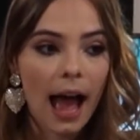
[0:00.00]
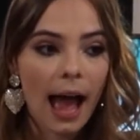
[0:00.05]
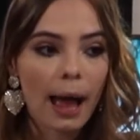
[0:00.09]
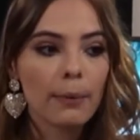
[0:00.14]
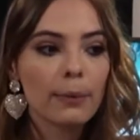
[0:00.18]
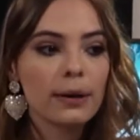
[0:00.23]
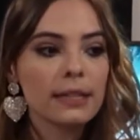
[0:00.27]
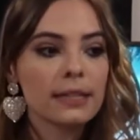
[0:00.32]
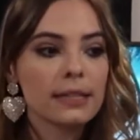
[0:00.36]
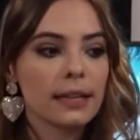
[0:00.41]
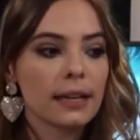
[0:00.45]
I
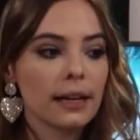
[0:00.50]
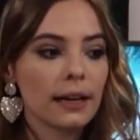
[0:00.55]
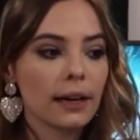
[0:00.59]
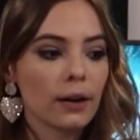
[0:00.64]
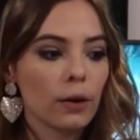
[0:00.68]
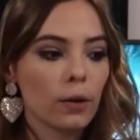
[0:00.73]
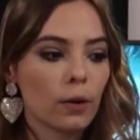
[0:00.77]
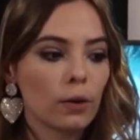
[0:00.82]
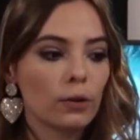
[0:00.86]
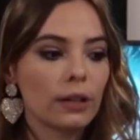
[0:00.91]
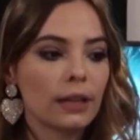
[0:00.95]
was
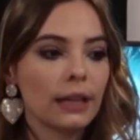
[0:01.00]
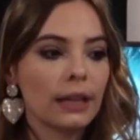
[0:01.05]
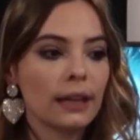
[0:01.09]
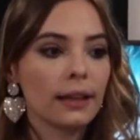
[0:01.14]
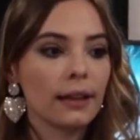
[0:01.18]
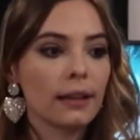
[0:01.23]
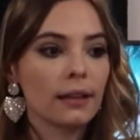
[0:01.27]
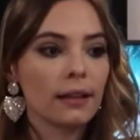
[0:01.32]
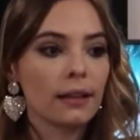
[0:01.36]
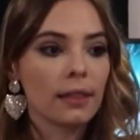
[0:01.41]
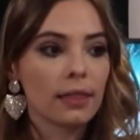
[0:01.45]
here
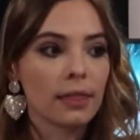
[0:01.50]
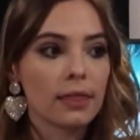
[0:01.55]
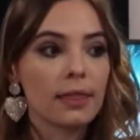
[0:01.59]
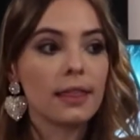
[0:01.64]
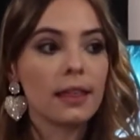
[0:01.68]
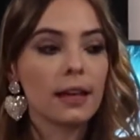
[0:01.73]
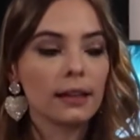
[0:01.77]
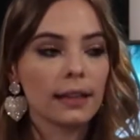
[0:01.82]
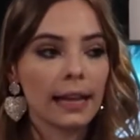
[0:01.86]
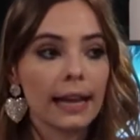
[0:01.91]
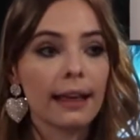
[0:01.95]
only
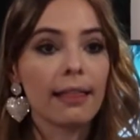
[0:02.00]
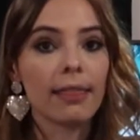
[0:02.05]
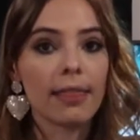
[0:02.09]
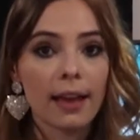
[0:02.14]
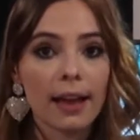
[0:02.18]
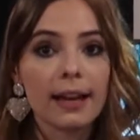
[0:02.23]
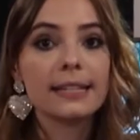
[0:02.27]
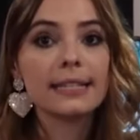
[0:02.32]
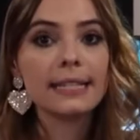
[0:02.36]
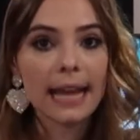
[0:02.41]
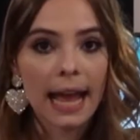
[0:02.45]
like just
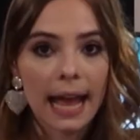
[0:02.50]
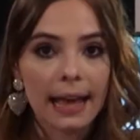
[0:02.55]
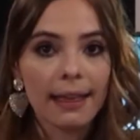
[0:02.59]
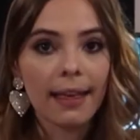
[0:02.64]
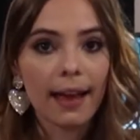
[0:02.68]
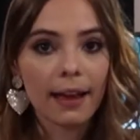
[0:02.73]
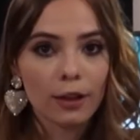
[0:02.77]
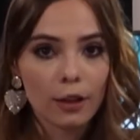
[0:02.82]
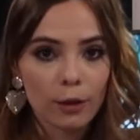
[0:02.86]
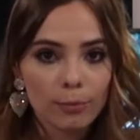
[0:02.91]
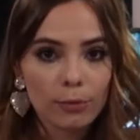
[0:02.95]
right before
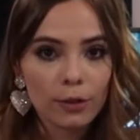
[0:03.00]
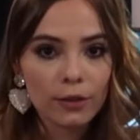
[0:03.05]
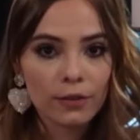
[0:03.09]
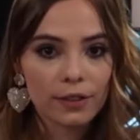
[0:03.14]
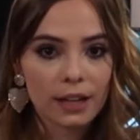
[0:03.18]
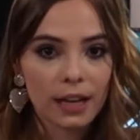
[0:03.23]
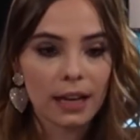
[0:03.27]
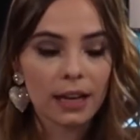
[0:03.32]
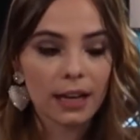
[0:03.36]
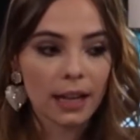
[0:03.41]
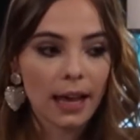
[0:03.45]
COVID.
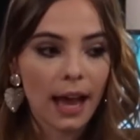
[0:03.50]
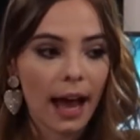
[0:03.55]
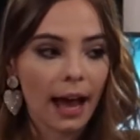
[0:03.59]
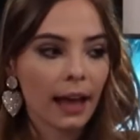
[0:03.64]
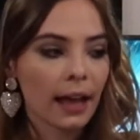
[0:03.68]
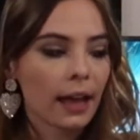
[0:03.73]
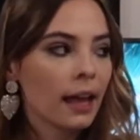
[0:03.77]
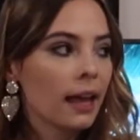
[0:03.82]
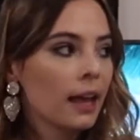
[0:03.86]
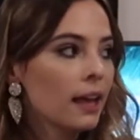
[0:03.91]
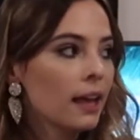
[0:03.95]
Yeah.